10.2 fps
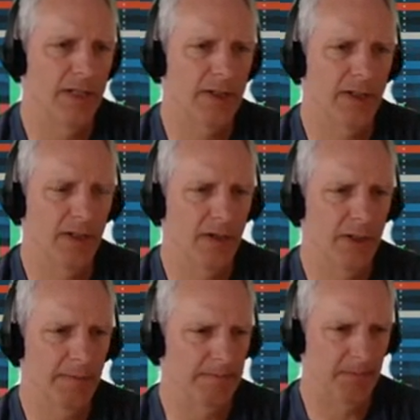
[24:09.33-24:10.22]
it's going to go
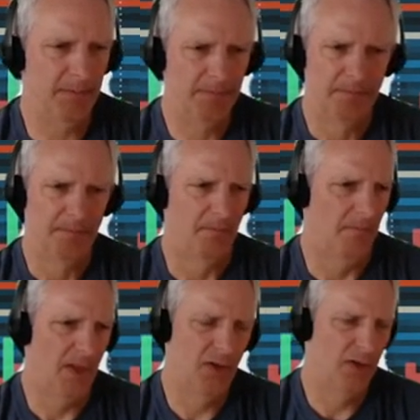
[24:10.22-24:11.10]
to
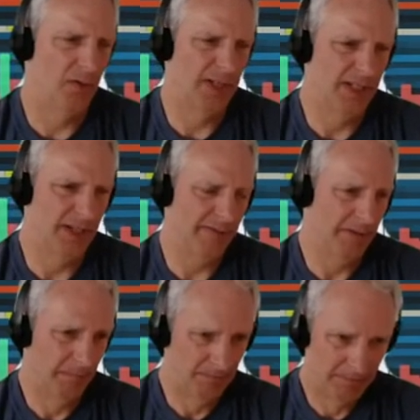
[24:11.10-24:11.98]
27,